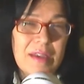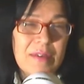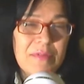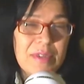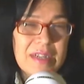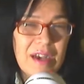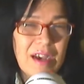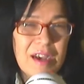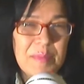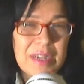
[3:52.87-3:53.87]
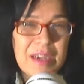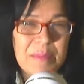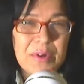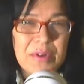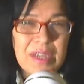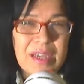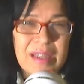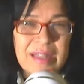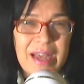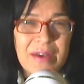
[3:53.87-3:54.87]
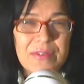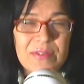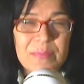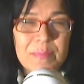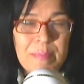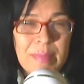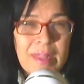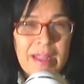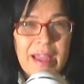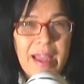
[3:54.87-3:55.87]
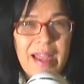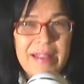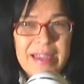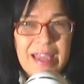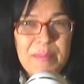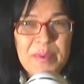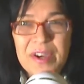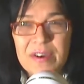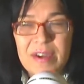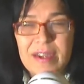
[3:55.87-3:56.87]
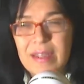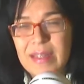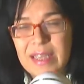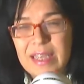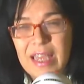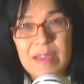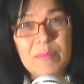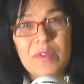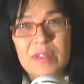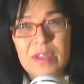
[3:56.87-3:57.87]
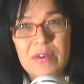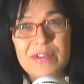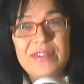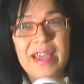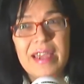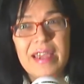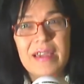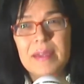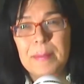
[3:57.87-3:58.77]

Vietnam and Cambodia and Laos. And they came here. They came to the USA.